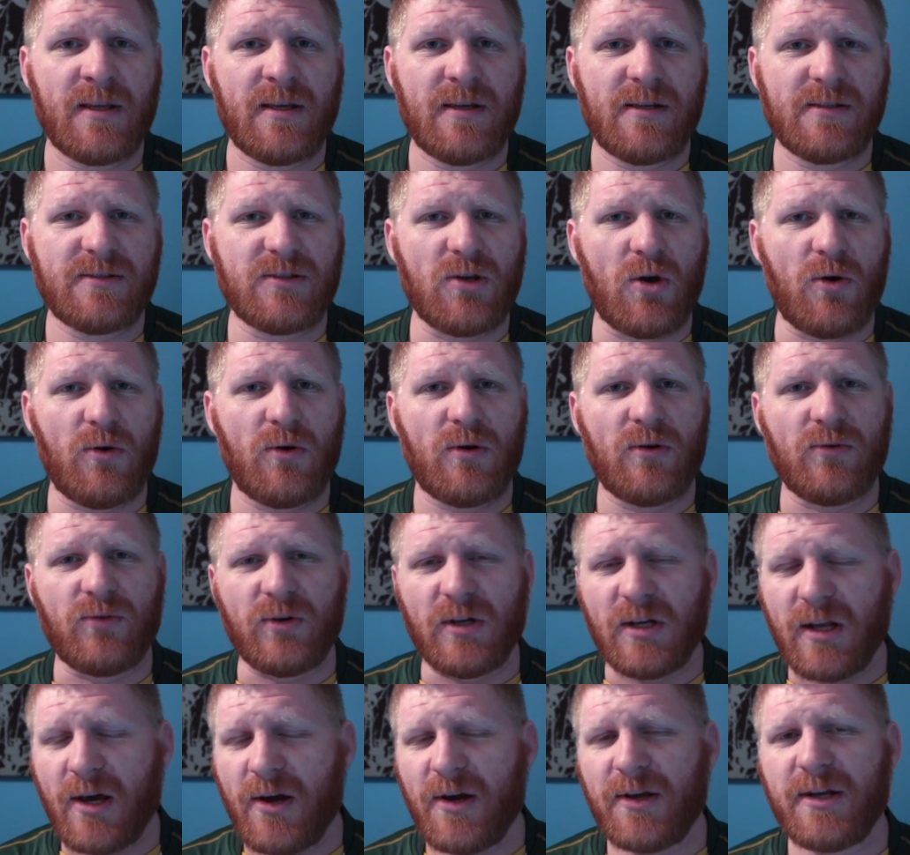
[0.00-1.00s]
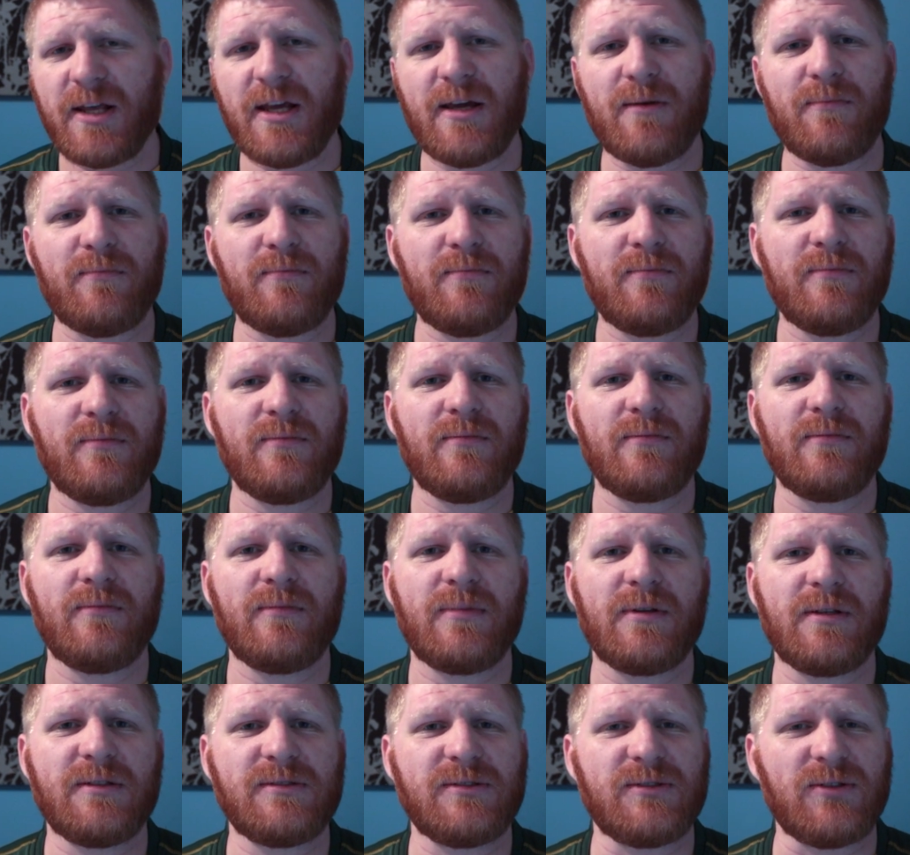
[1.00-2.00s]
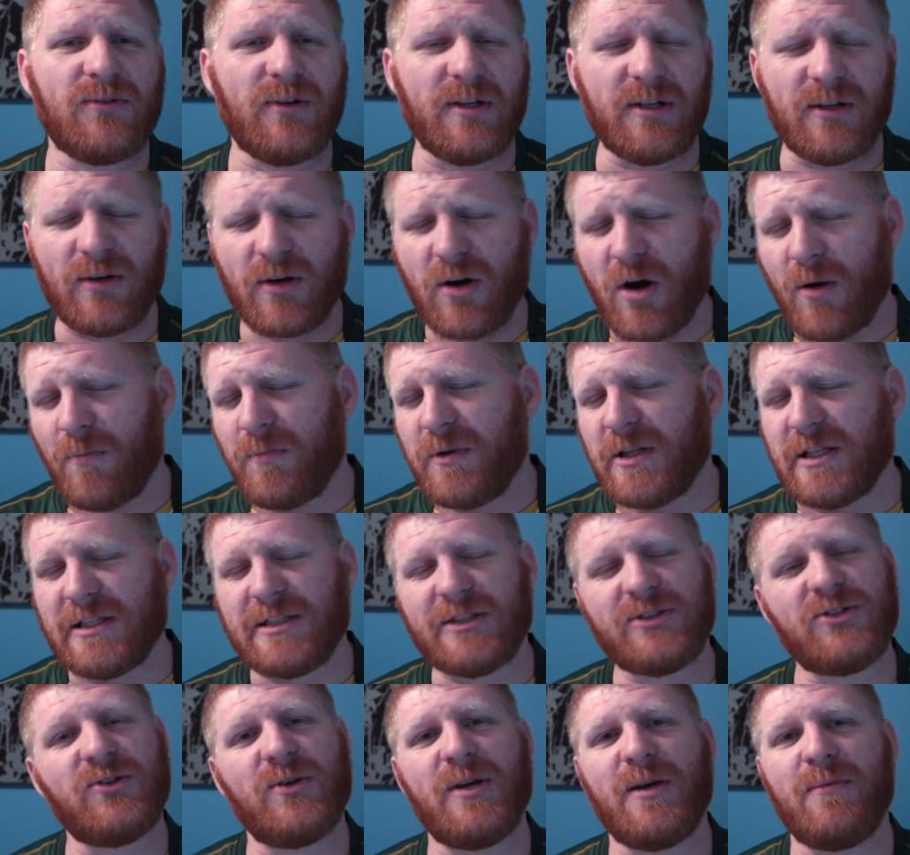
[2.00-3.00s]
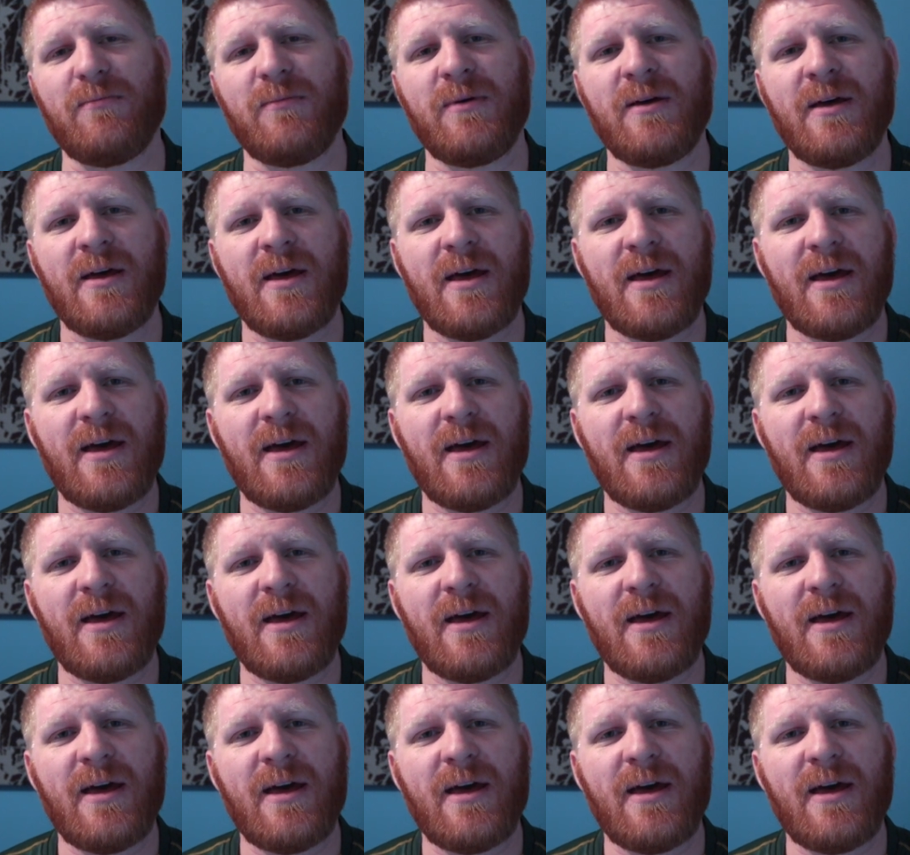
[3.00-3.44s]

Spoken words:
So rely on him, surrender completely to him,